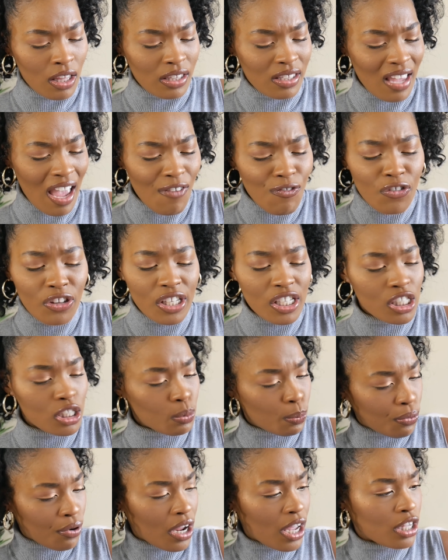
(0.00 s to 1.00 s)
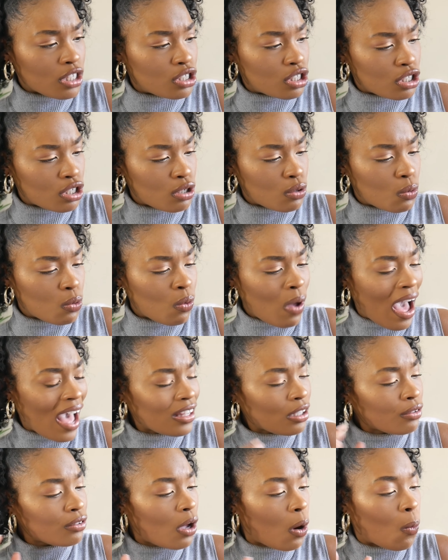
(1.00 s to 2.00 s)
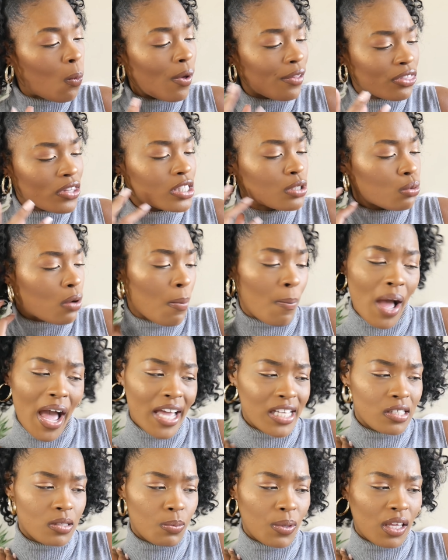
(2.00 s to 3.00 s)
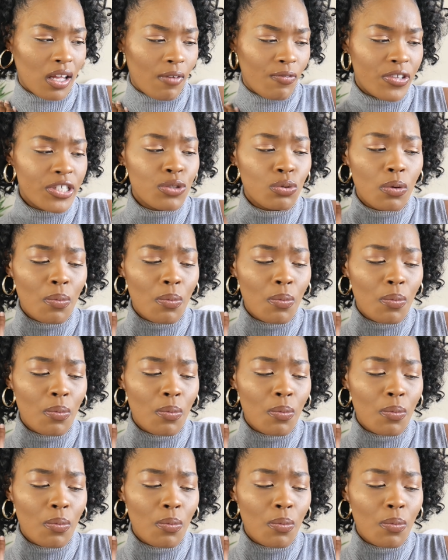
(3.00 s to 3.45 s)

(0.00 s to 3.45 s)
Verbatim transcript: definitely spring to i don't know what this reminds me of this